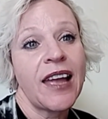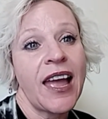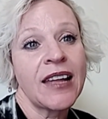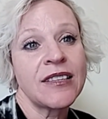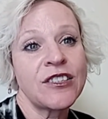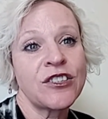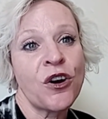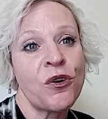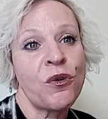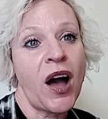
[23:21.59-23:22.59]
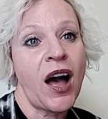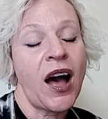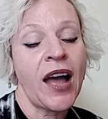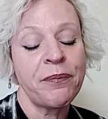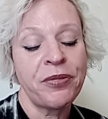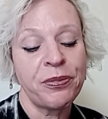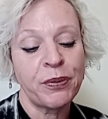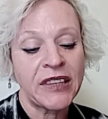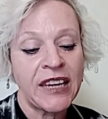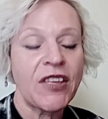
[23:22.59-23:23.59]
And so I
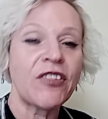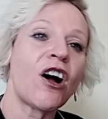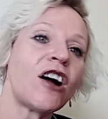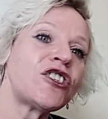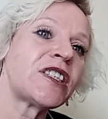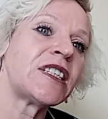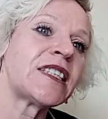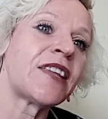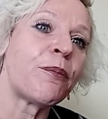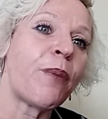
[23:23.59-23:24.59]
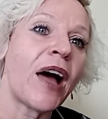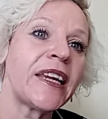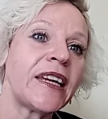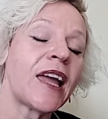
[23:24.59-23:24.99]
believe that the consciousness and the body